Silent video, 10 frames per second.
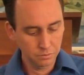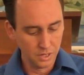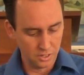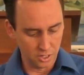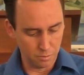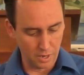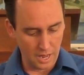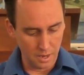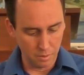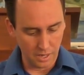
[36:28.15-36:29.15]
He says, But
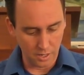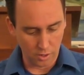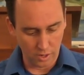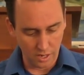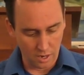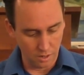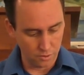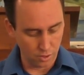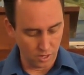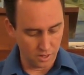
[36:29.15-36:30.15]
I am like a green olive
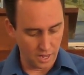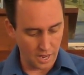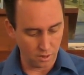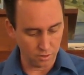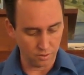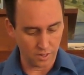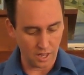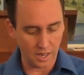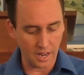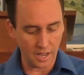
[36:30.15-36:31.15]
tree in the house of
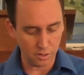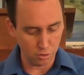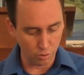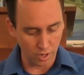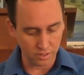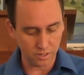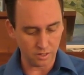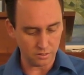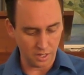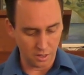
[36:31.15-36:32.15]
God. I trust
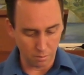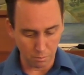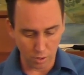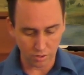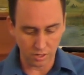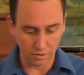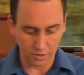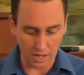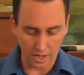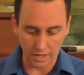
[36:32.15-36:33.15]
in the mercy of
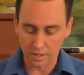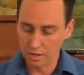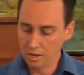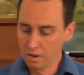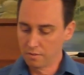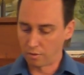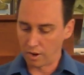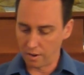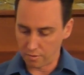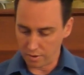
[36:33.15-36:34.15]
God
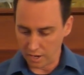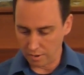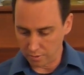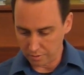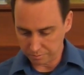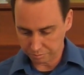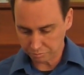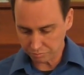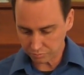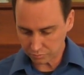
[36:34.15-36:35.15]
forever and ever.
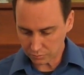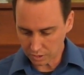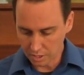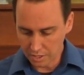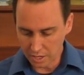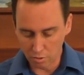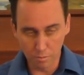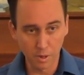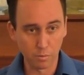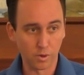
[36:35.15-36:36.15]
Now
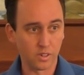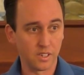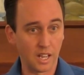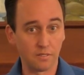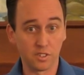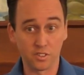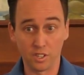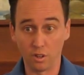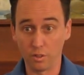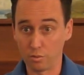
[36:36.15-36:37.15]
remember, David's
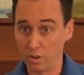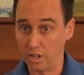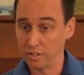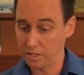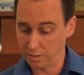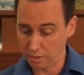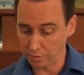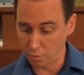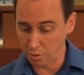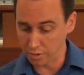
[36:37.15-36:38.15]
still on the run. He's in the
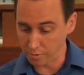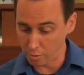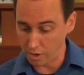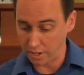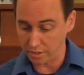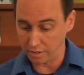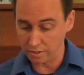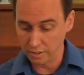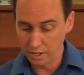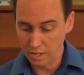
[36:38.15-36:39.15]
forest of Hareth here.
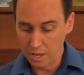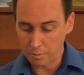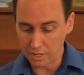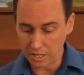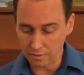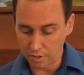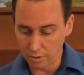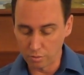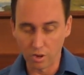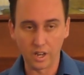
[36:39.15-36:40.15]
But even on
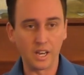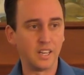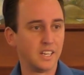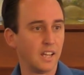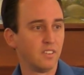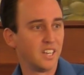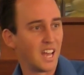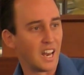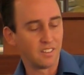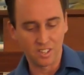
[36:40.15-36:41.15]
the run, and David
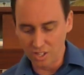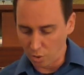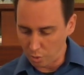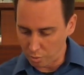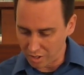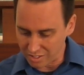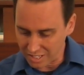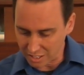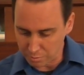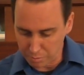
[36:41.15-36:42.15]
not even knowing where his
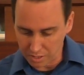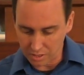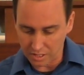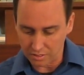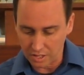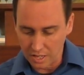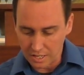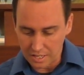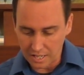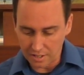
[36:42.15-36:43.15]
next meal is,
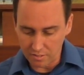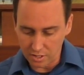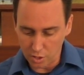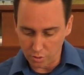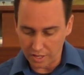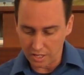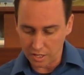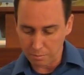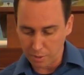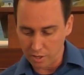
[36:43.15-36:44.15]
David knew that in
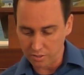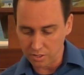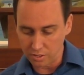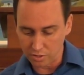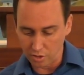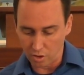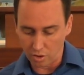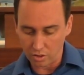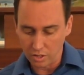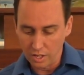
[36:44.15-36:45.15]
comparison to
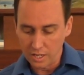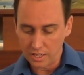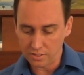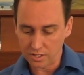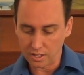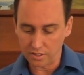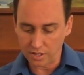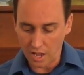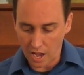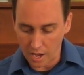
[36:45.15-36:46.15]
Saul, he says,
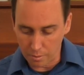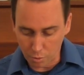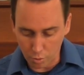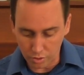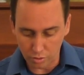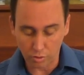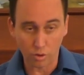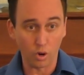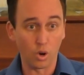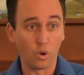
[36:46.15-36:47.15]
I'm going to
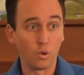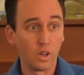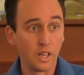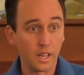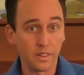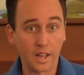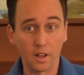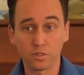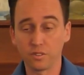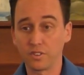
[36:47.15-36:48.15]
grow in the
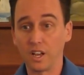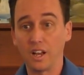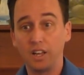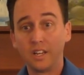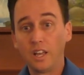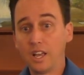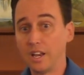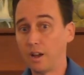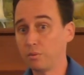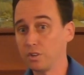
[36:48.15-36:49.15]
house of God,
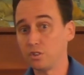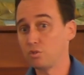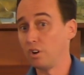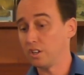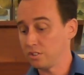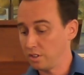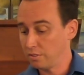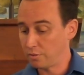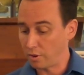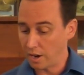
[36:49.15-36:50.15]
and I'm going to trust
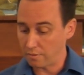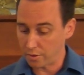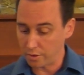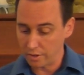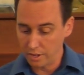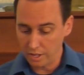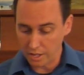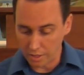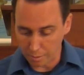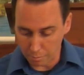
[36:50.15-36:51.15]
forever
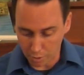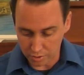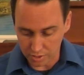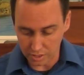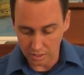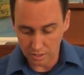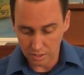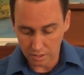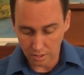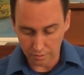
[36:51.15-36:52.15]
in the mercy
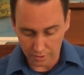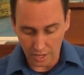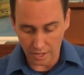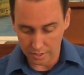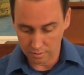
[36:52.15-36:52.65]
of God,